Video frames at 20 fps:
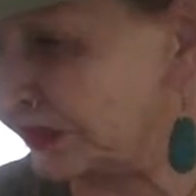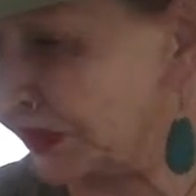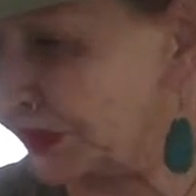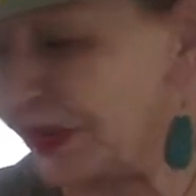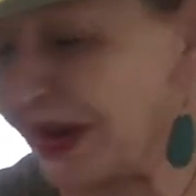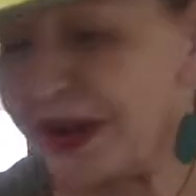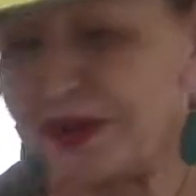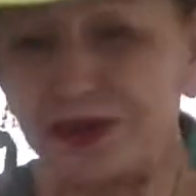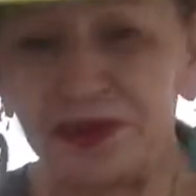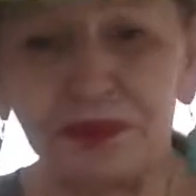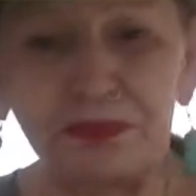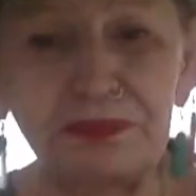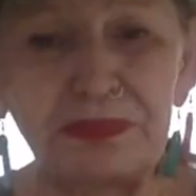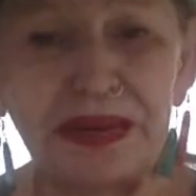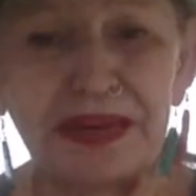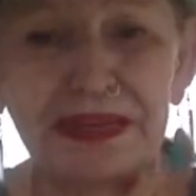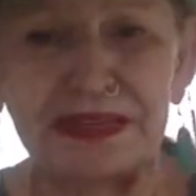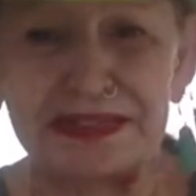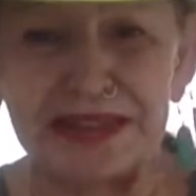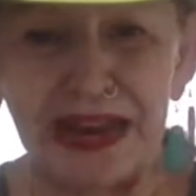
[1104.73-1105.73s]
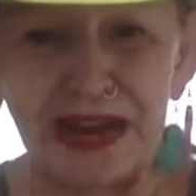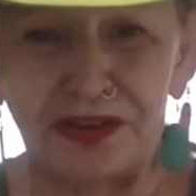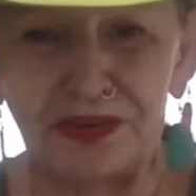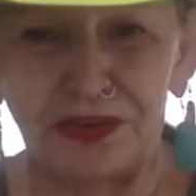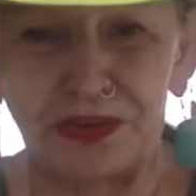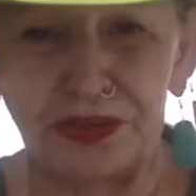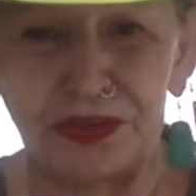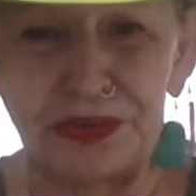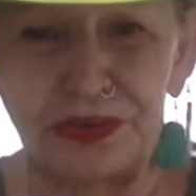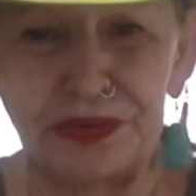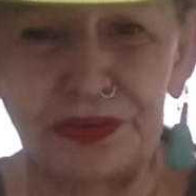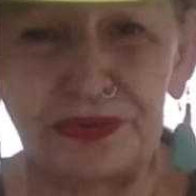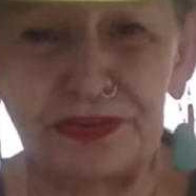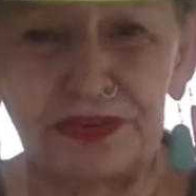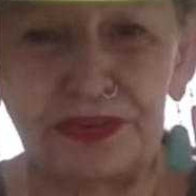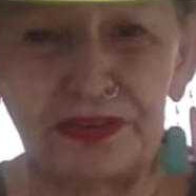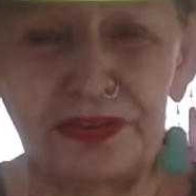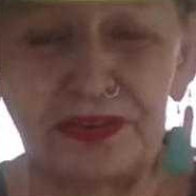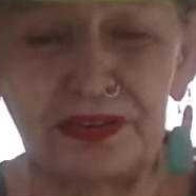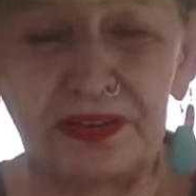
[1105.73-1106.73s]
rather than be down to earth,
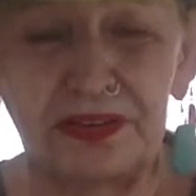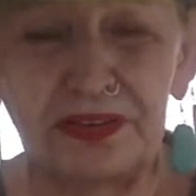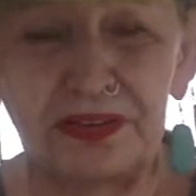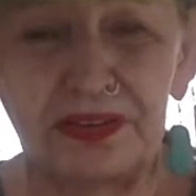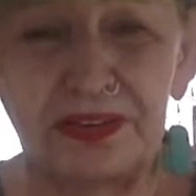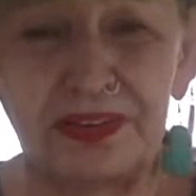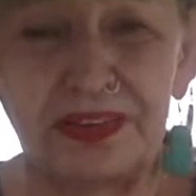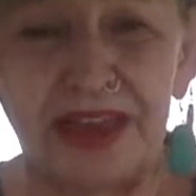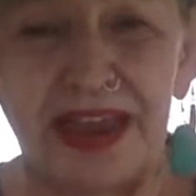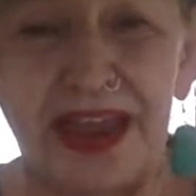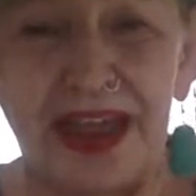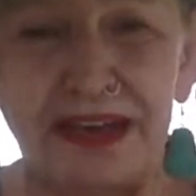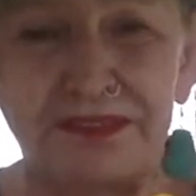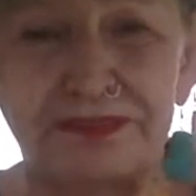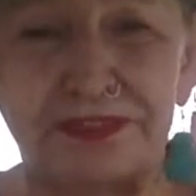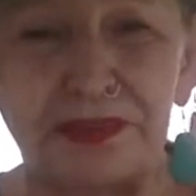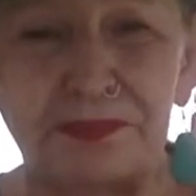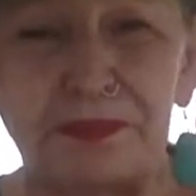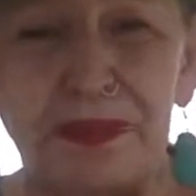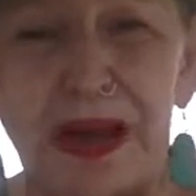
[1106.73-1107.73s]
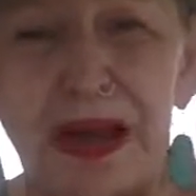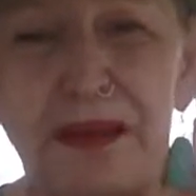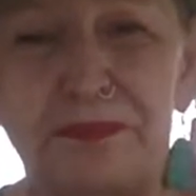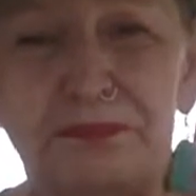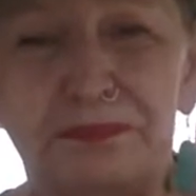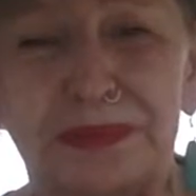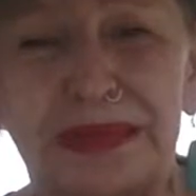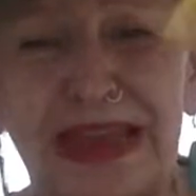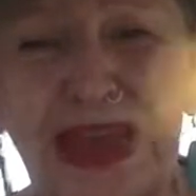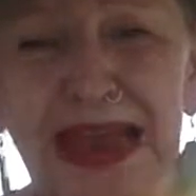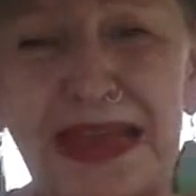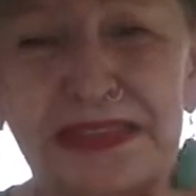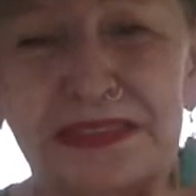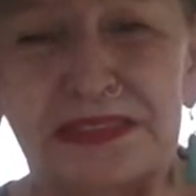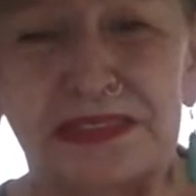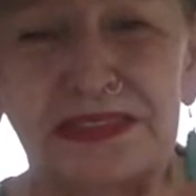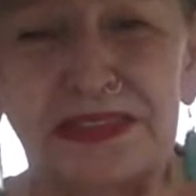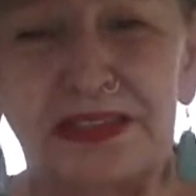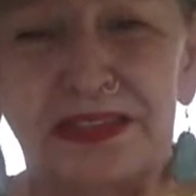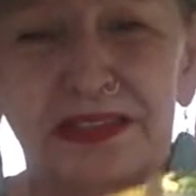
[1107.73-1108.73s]
they have to bomb
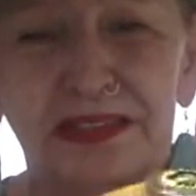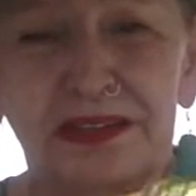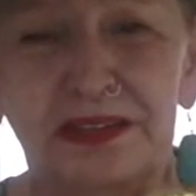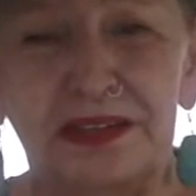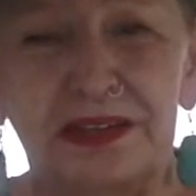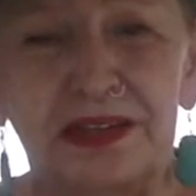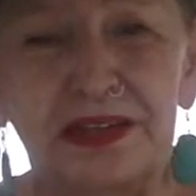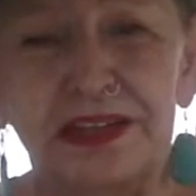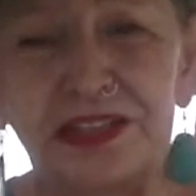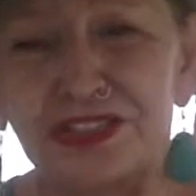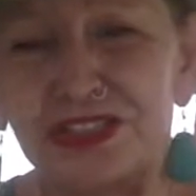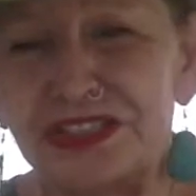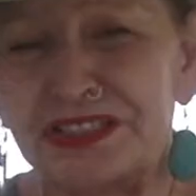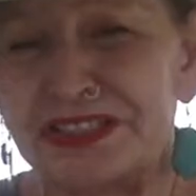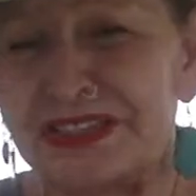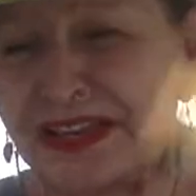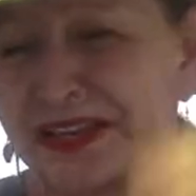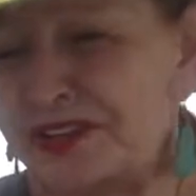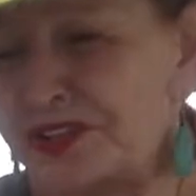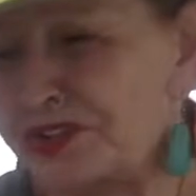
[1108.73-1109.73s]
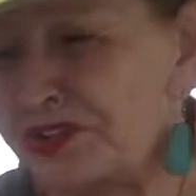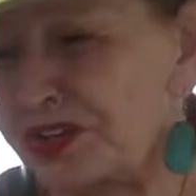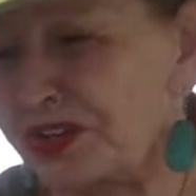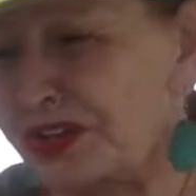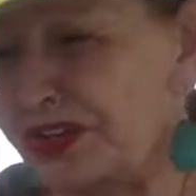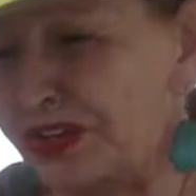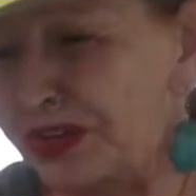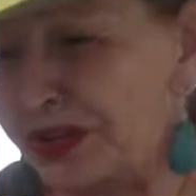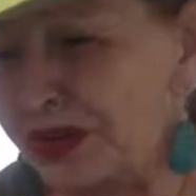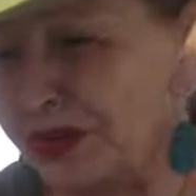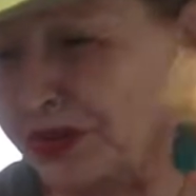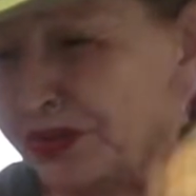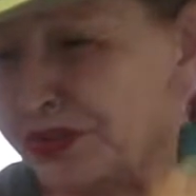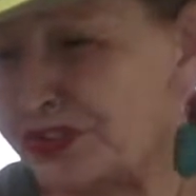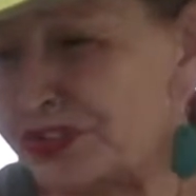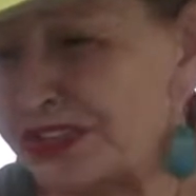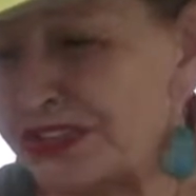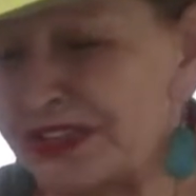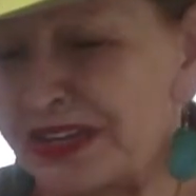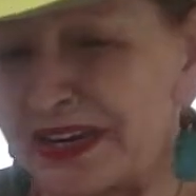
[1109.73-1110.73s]
blast just like you know,
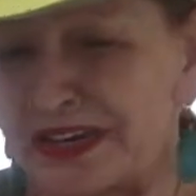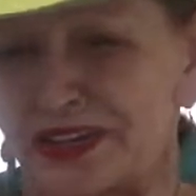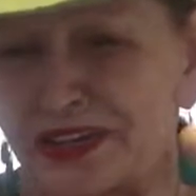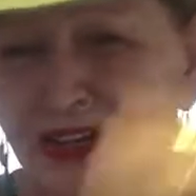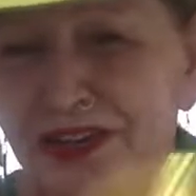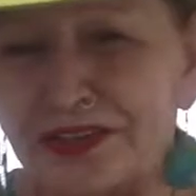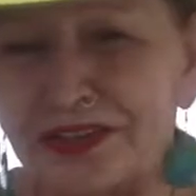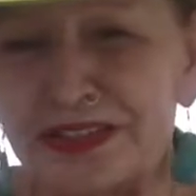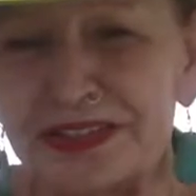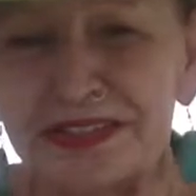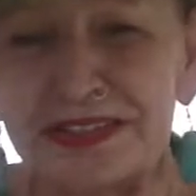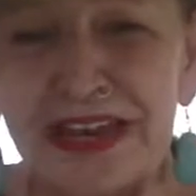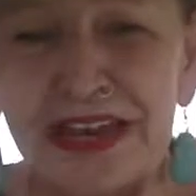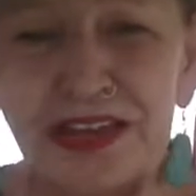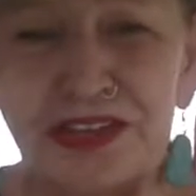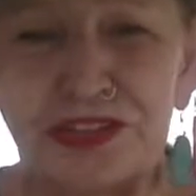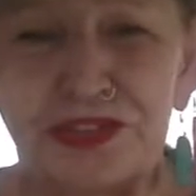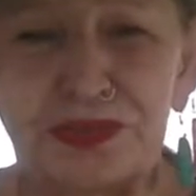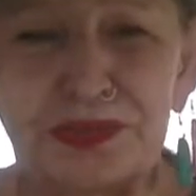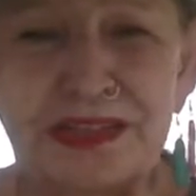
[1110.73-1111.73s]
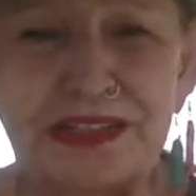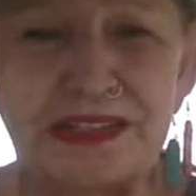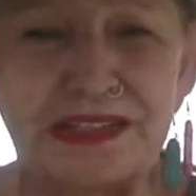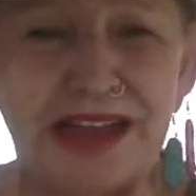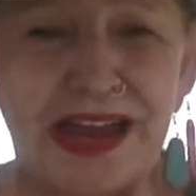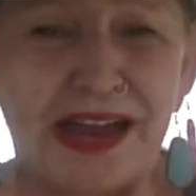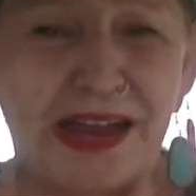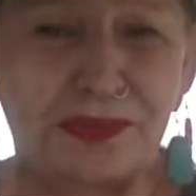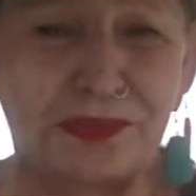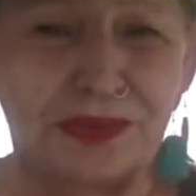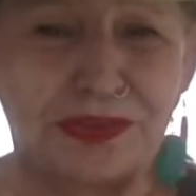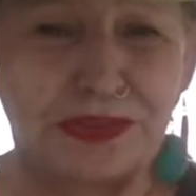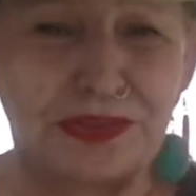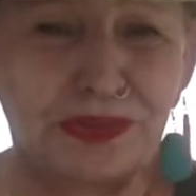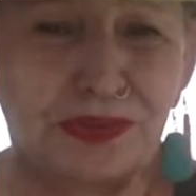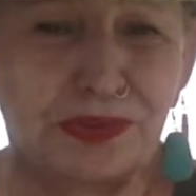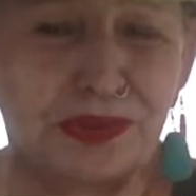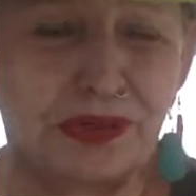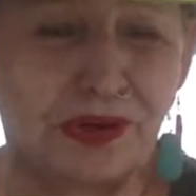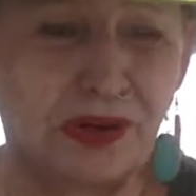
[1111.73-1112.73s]
just like you hear the tangerine tyrant
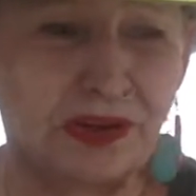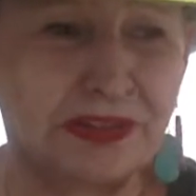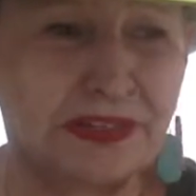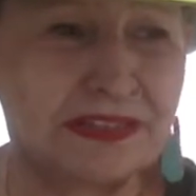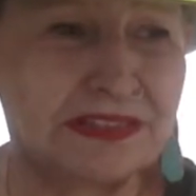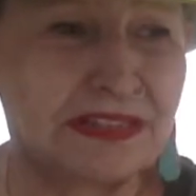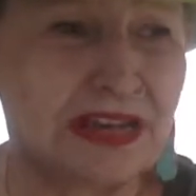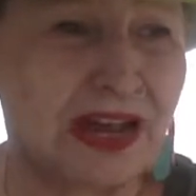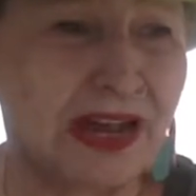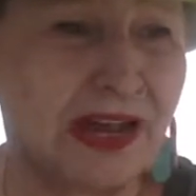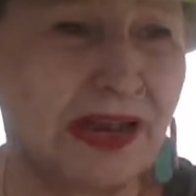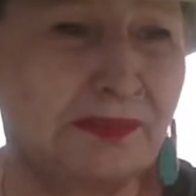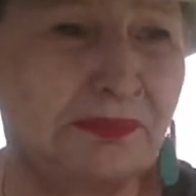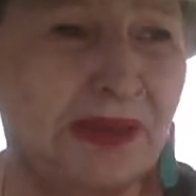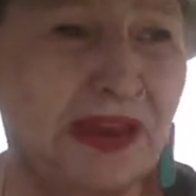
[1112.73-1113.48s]
doing all the time.